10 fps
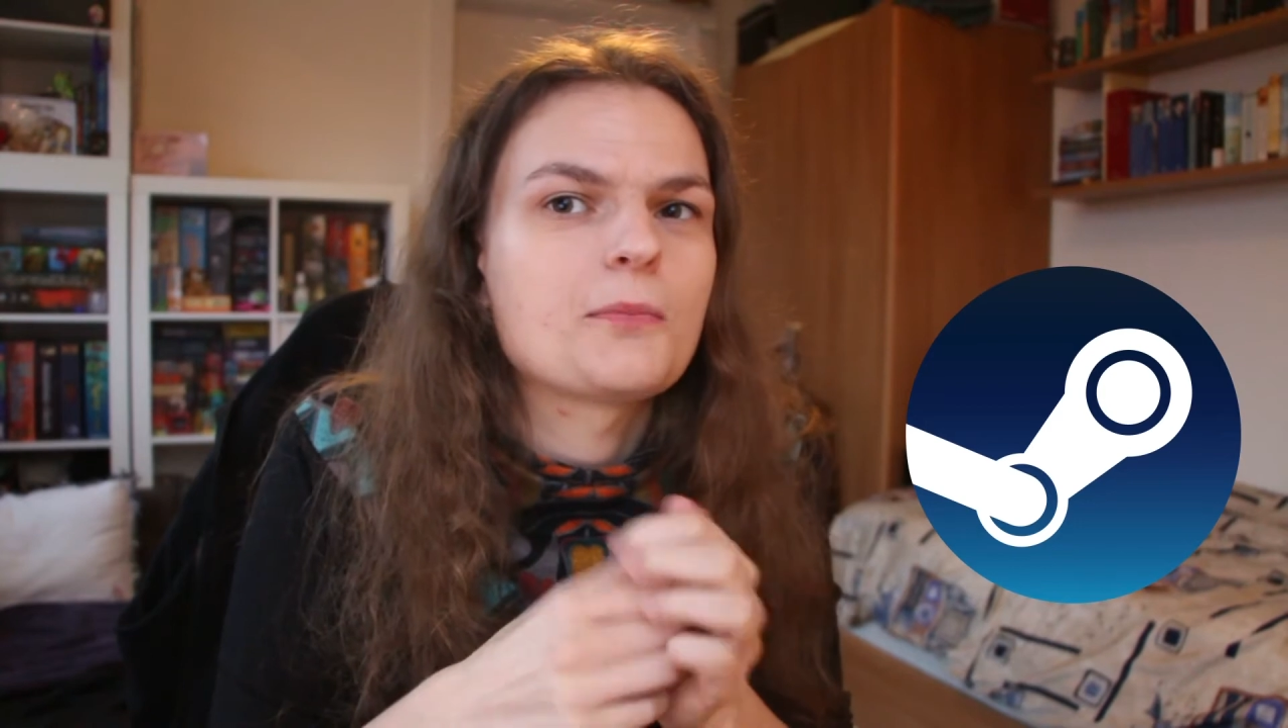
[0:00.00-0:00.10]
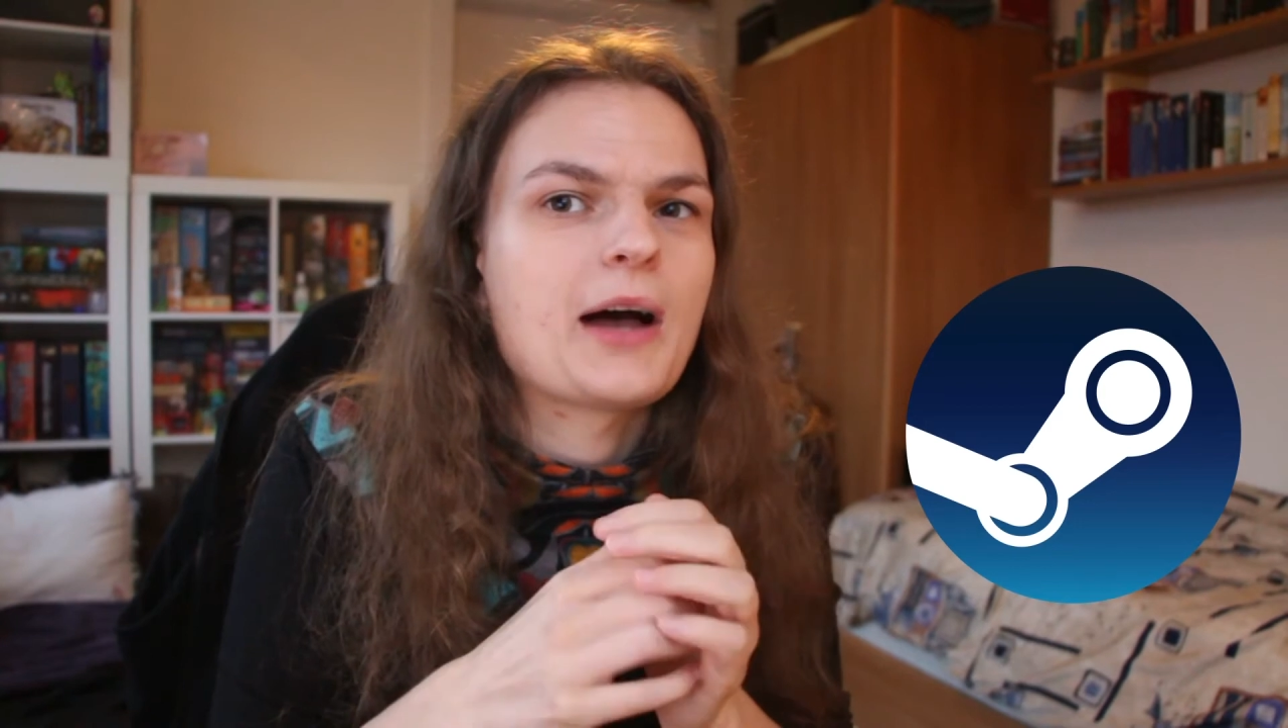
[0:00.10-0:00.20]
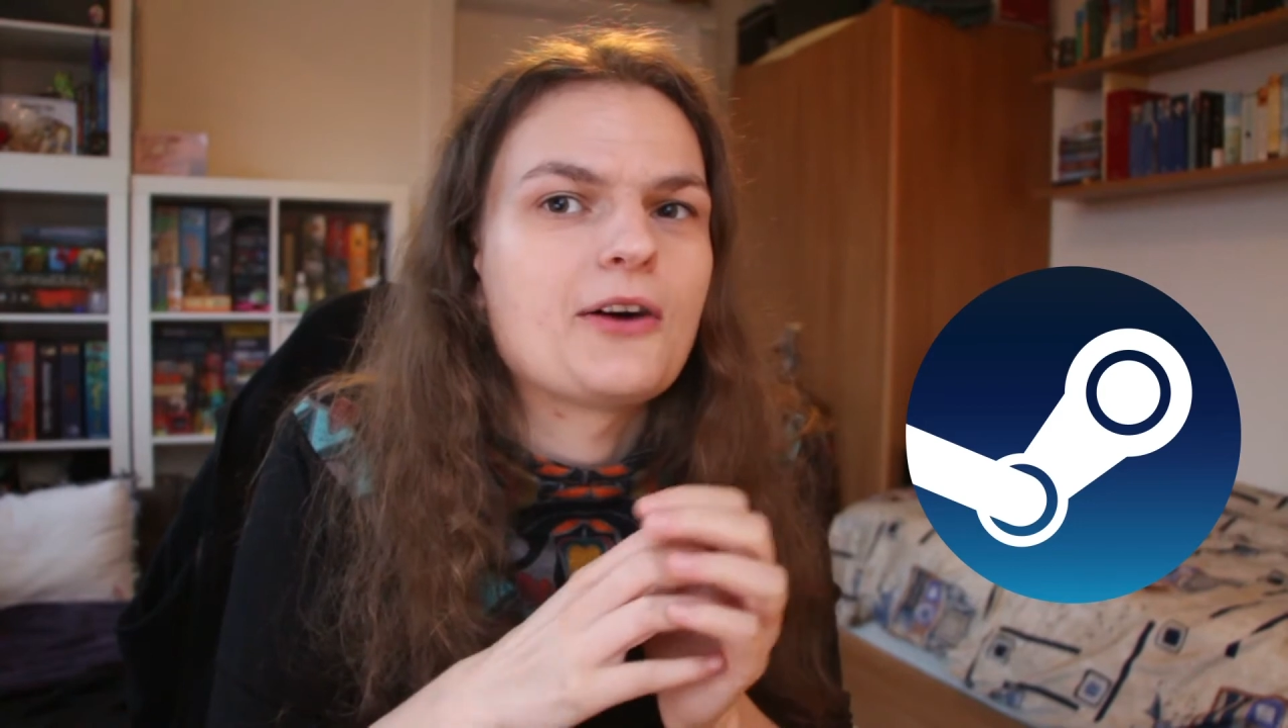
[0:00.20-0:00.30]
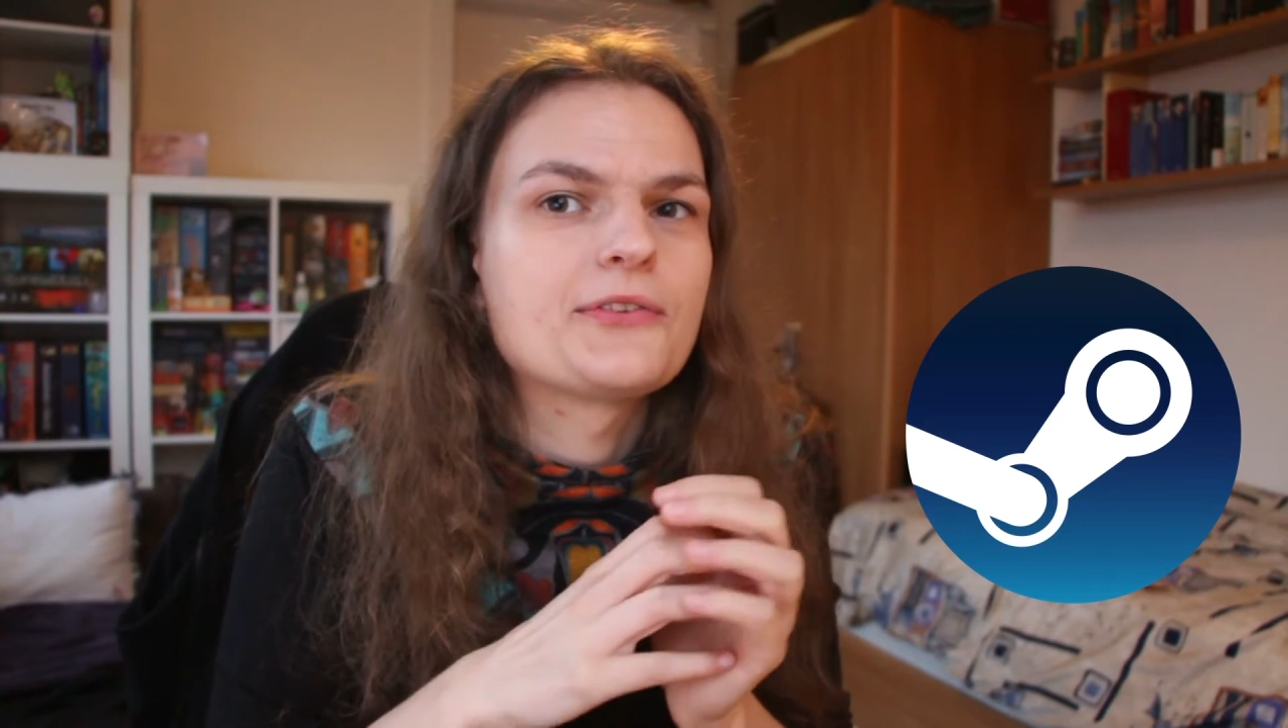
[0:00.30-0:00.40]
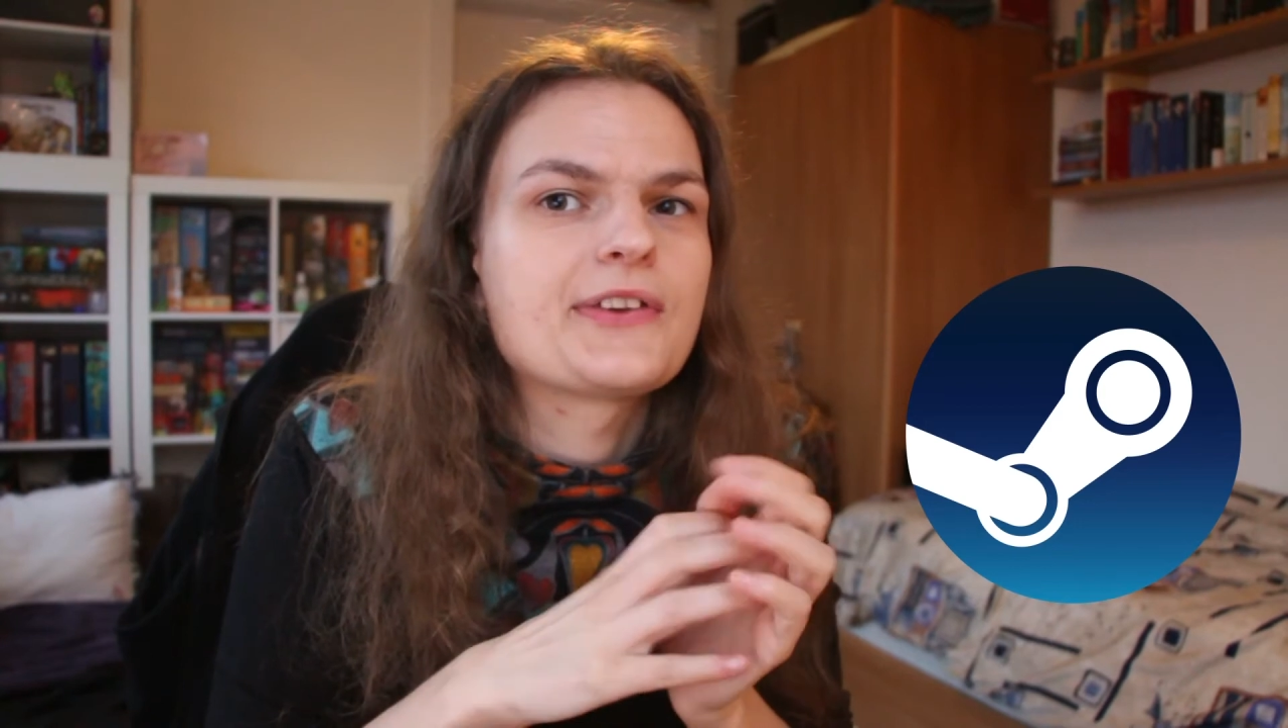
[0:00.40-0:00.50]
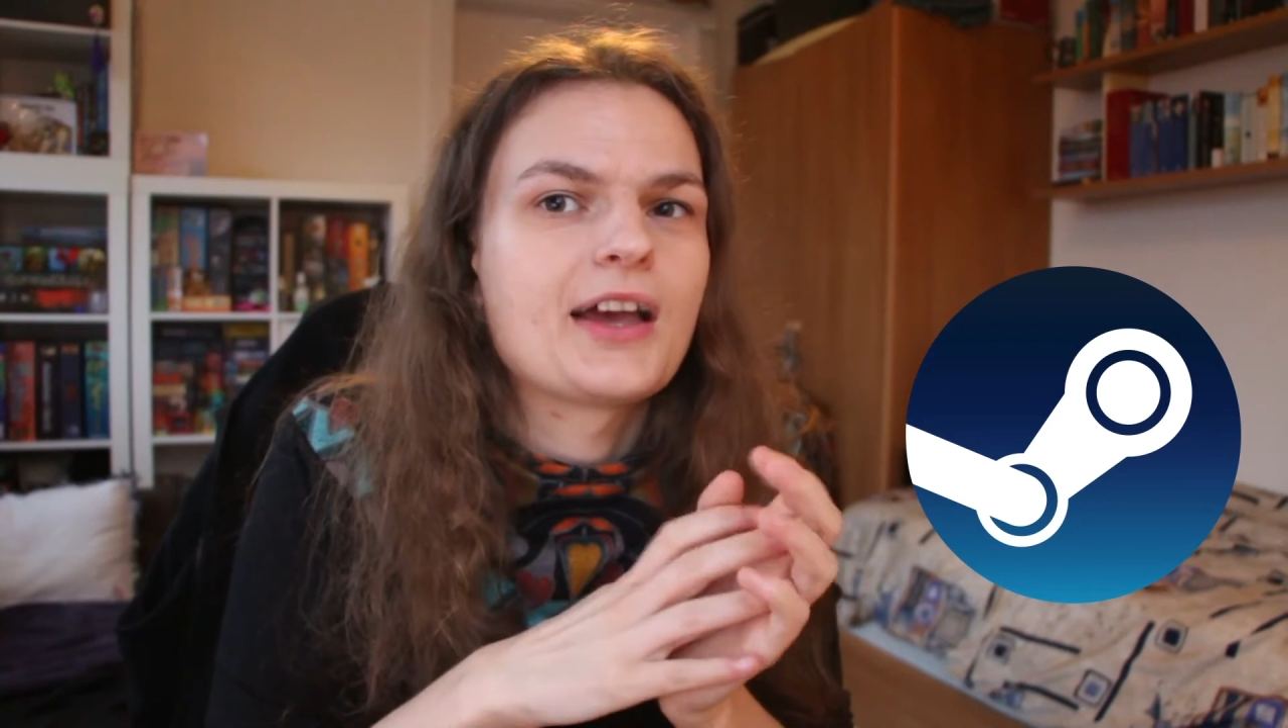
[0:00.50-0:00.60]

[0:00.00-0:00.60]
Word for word: about